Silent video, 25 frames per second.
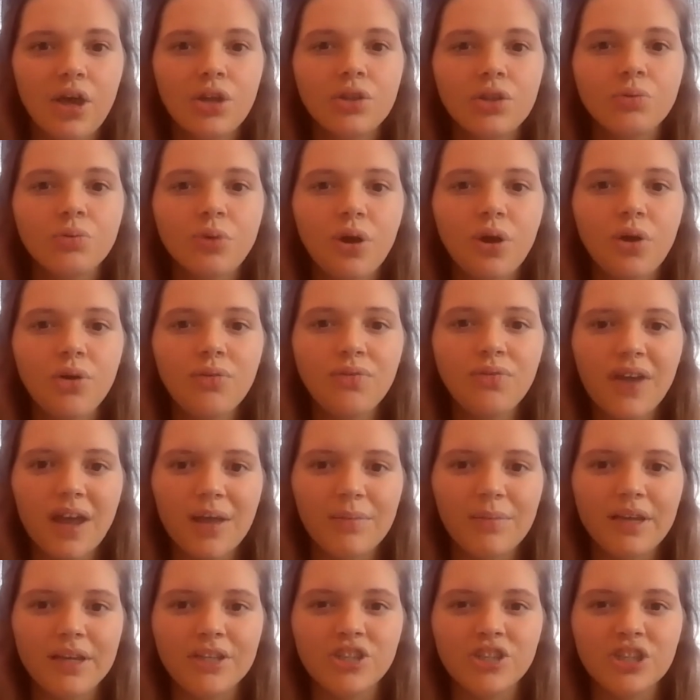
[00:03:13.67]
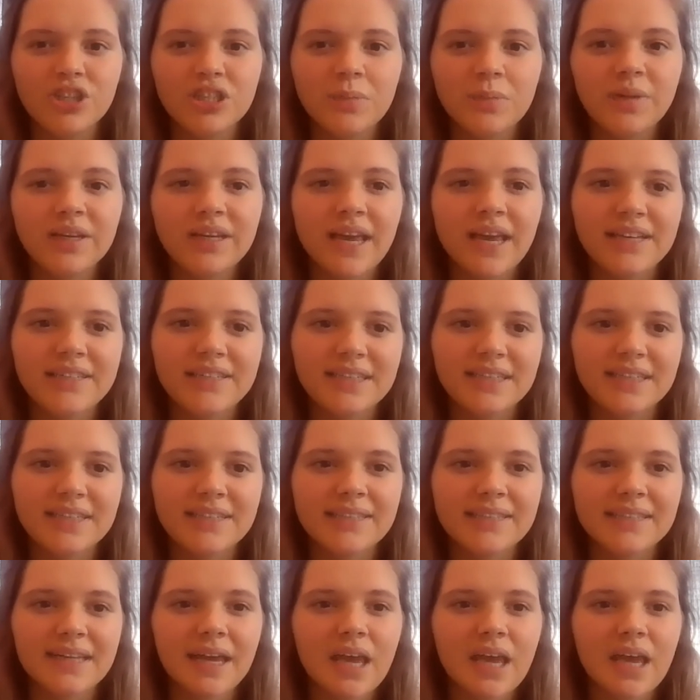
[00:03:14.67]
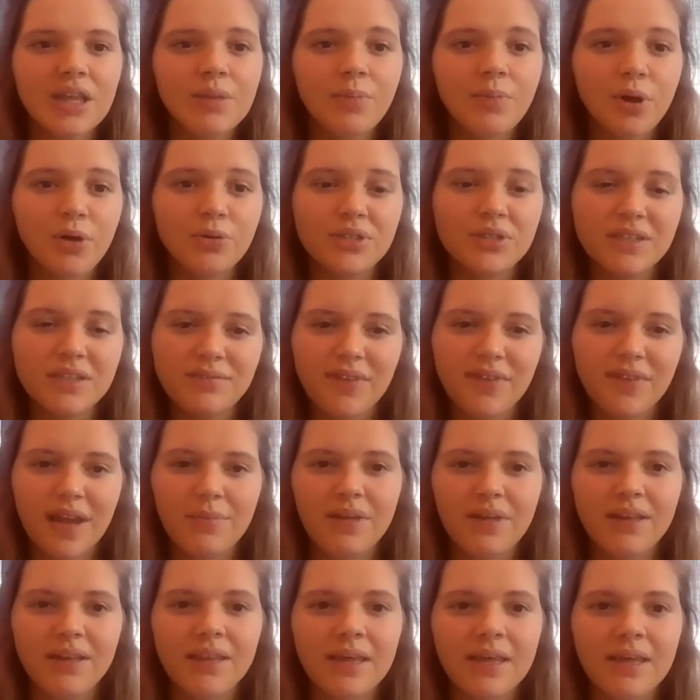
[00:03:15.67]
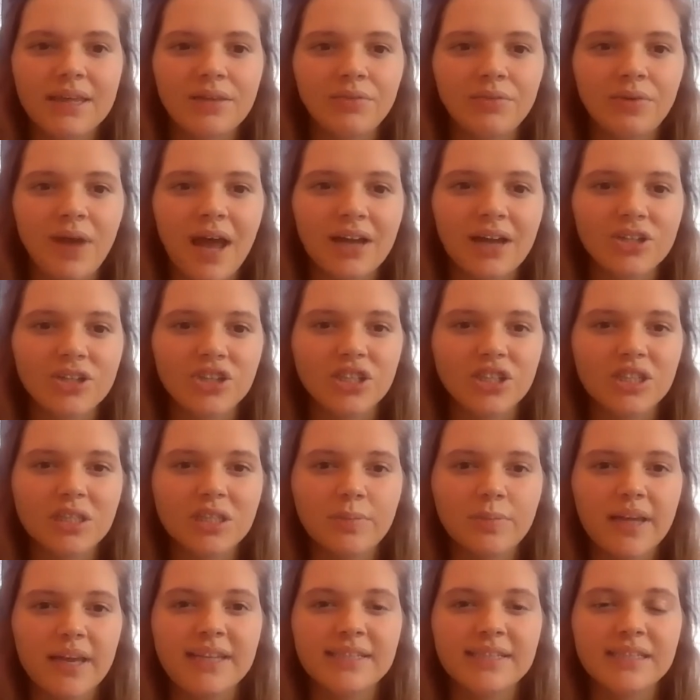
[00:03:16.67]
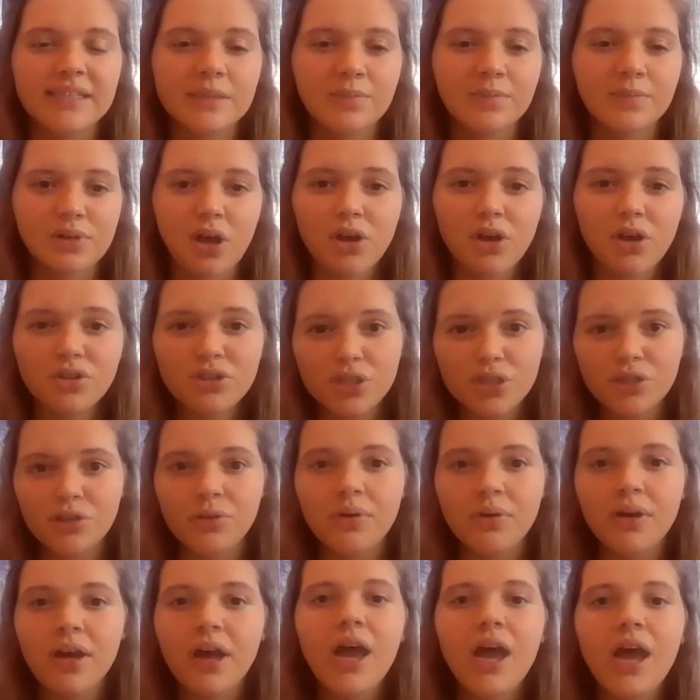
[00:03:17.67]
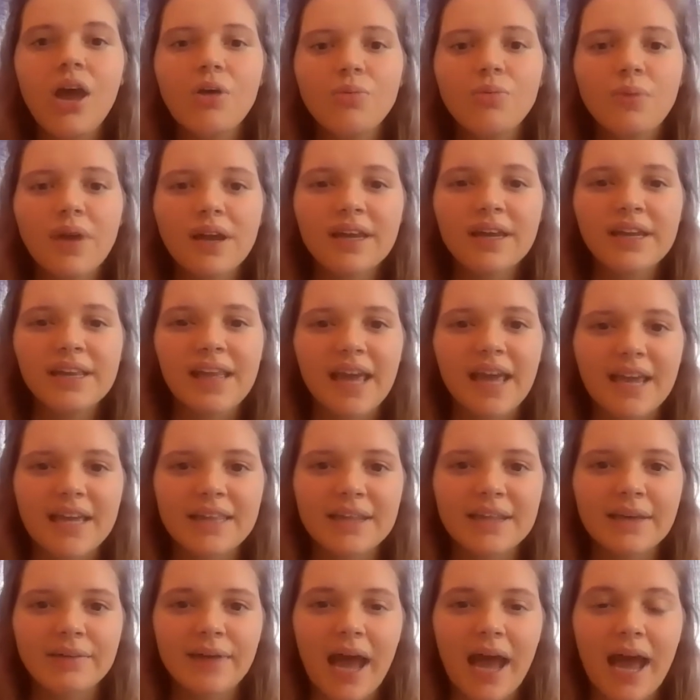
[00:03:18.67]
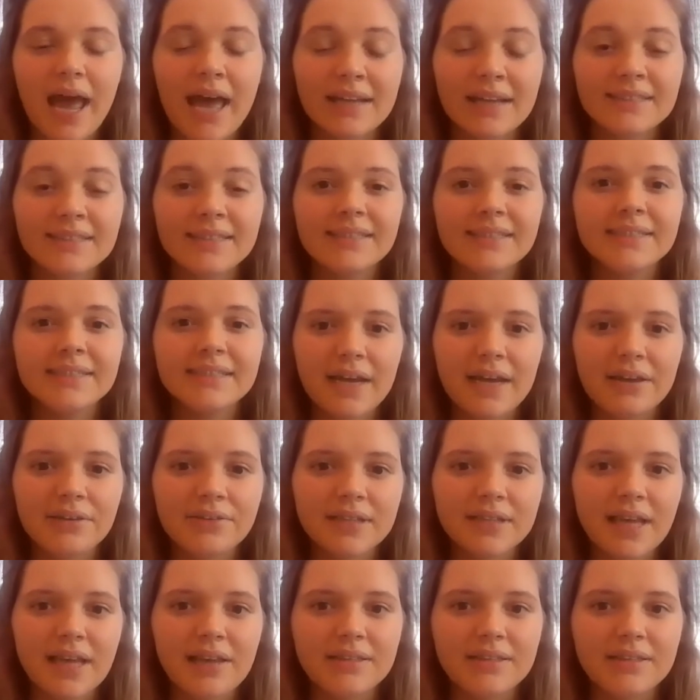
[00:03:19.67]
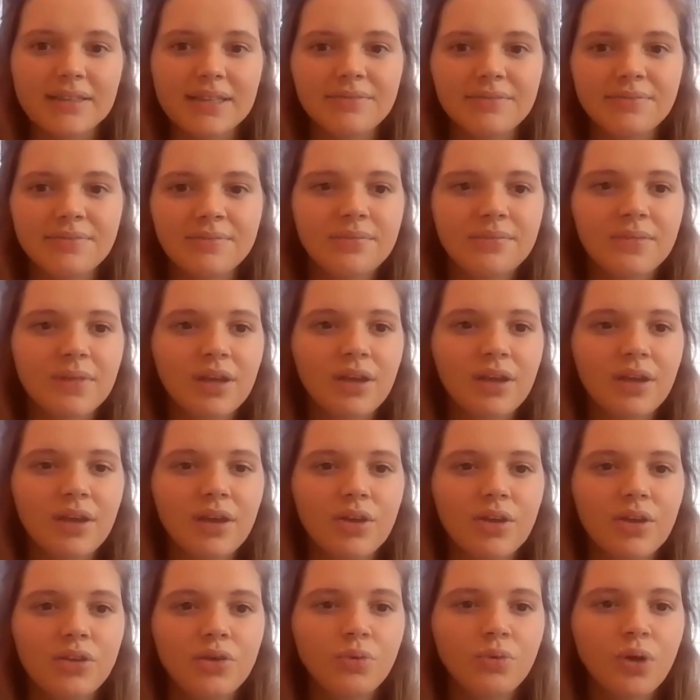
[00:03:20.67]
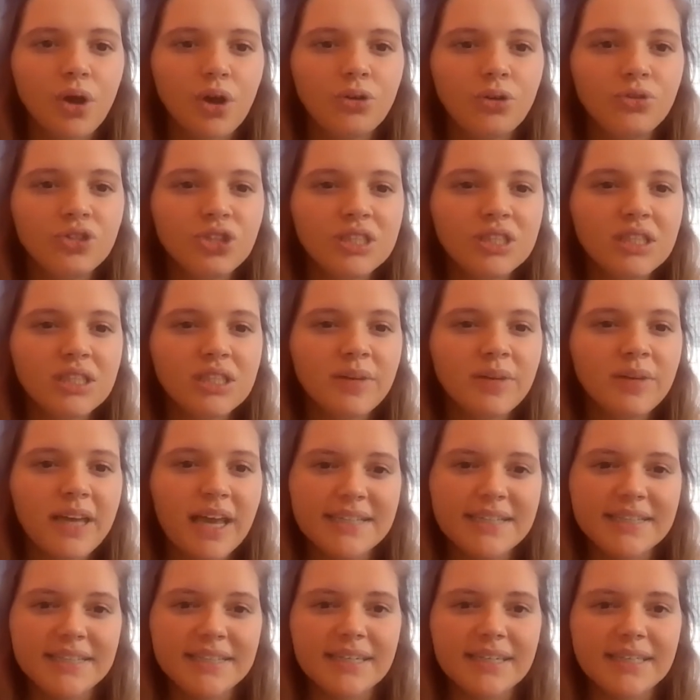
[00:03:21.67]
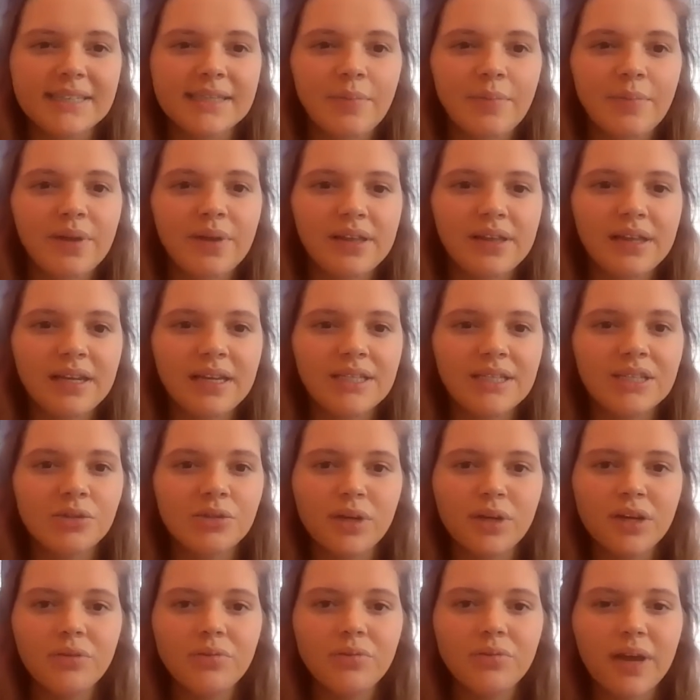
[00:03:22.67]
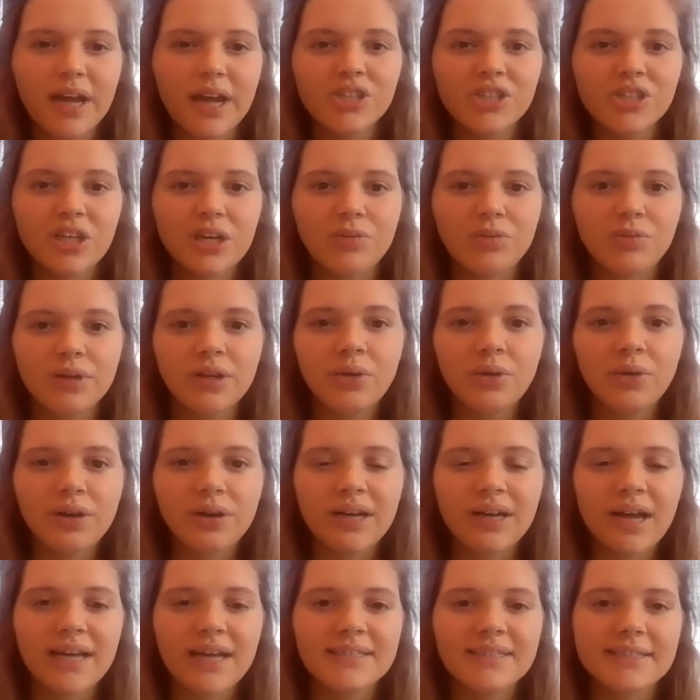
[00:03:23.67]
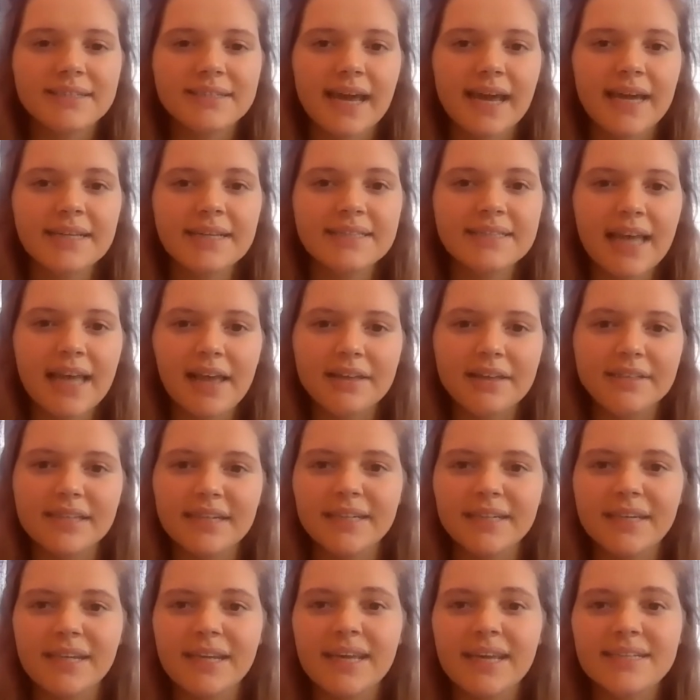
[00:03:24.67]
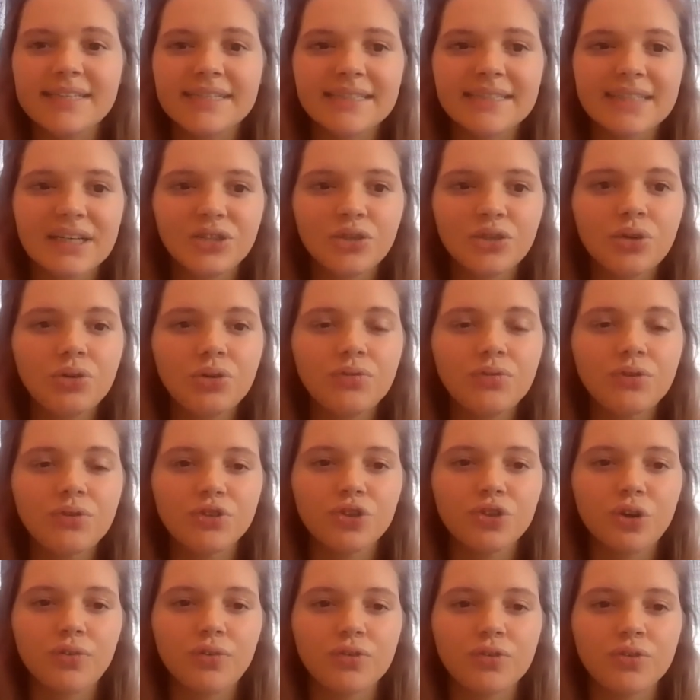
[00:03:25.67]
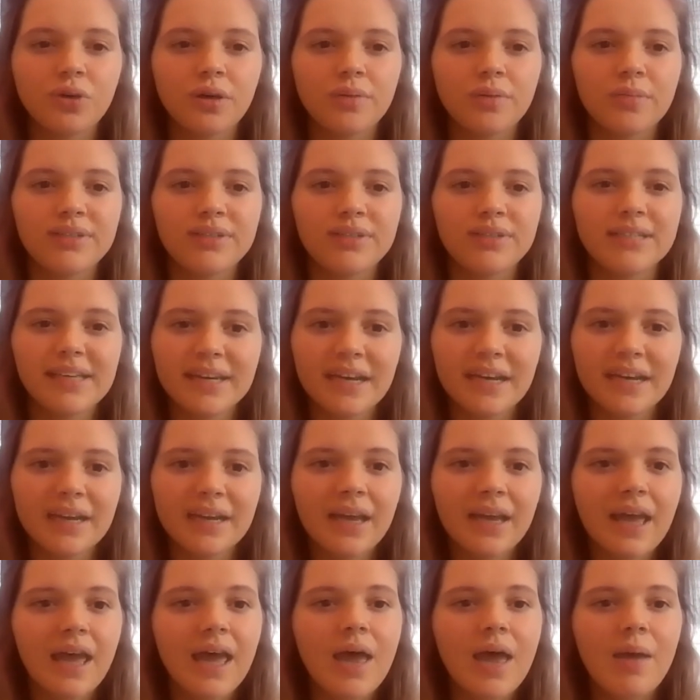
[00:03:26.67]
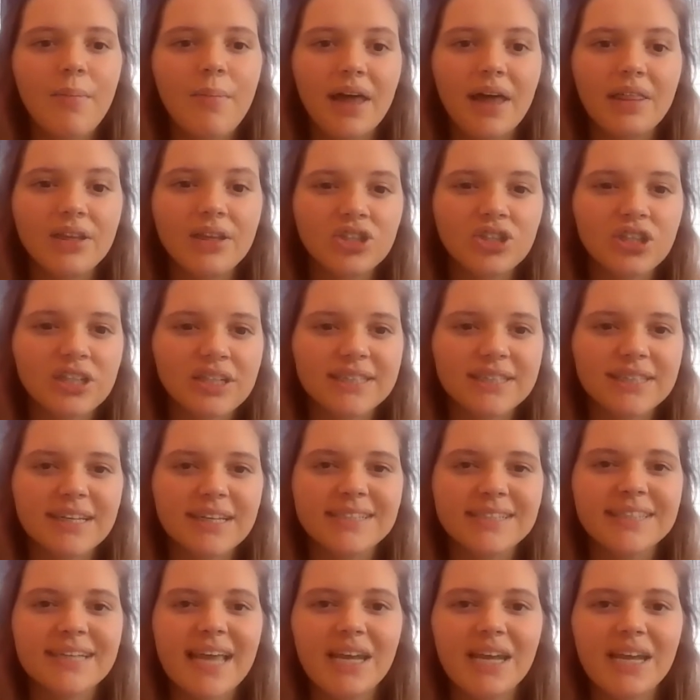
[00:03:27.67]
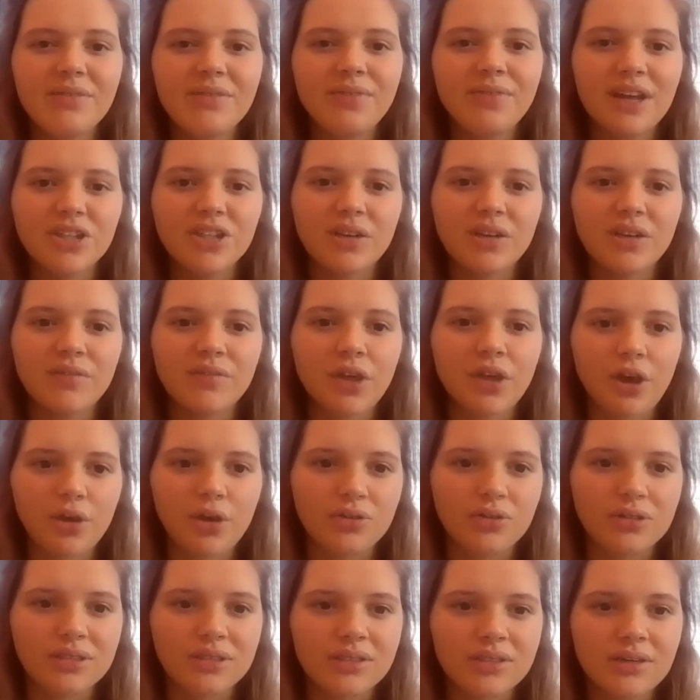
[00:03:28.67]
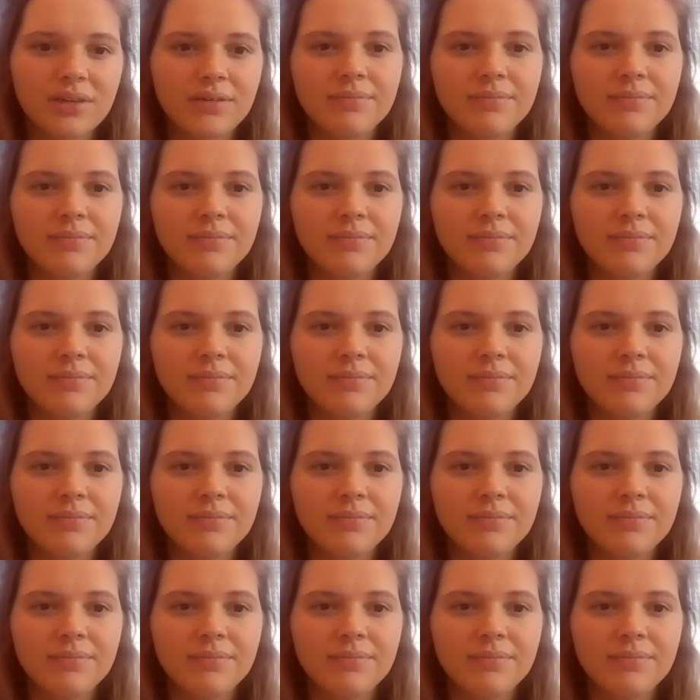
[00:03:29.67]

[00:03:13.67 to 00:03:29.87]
The Rho family GTPases, the protein family that the RAC GTPases belong to, regulate the actin cytoskeleton. The Rho GTPase's ability to rearrange and reorganize the cytoskeleton is essential for trophozoite motility, pathogenesis, and invasion of the host.